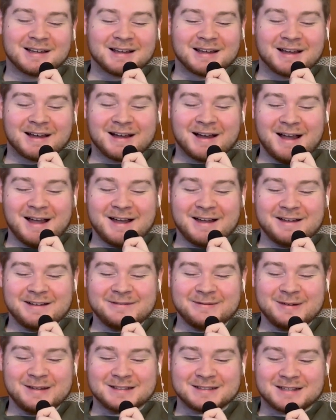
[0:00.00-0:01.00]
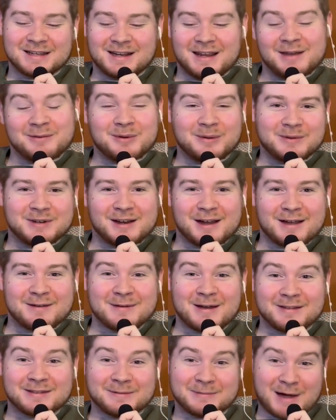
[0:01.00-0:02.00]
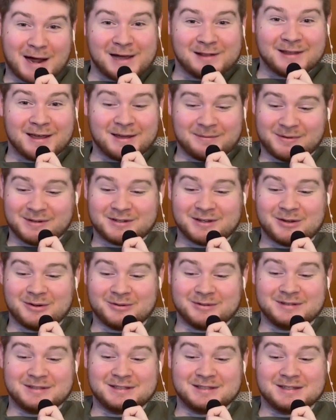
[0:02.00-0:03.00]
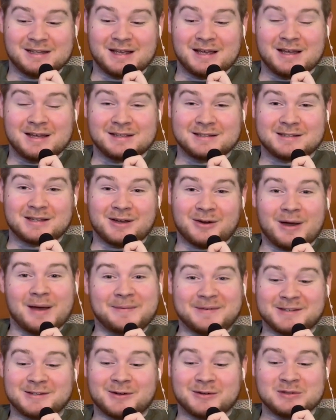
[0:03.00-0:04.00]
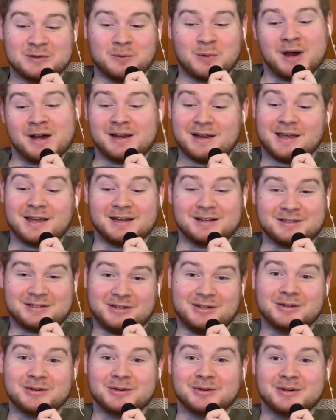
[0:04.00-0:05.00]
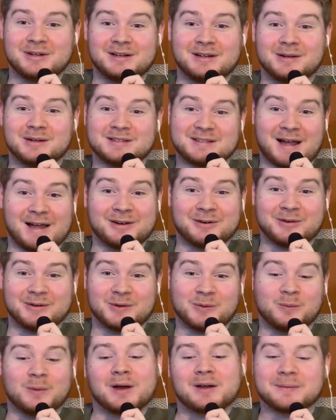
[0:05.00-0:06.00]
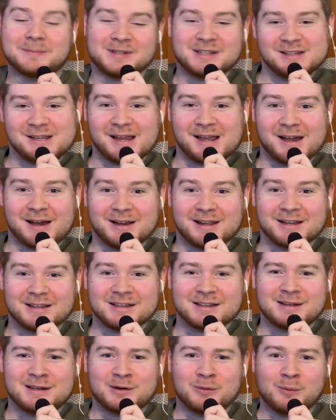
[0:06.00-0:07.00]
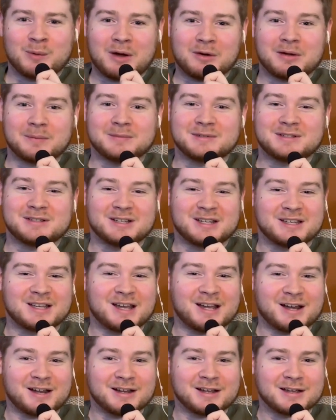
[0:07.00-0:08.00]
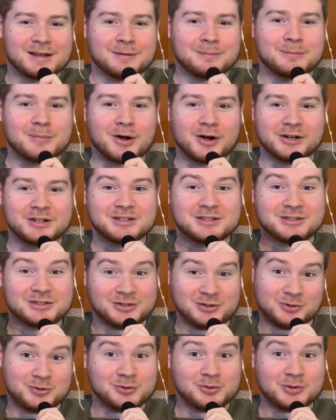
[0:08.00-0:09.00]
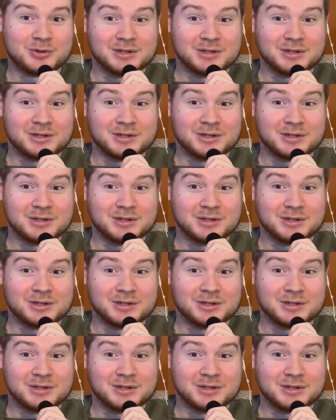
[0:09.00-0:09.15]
Today we'll be talking about the pilot episodes, so episodes 1 and 2, titled Welcome to Chaotic and Welcome to Chaotic Part 2.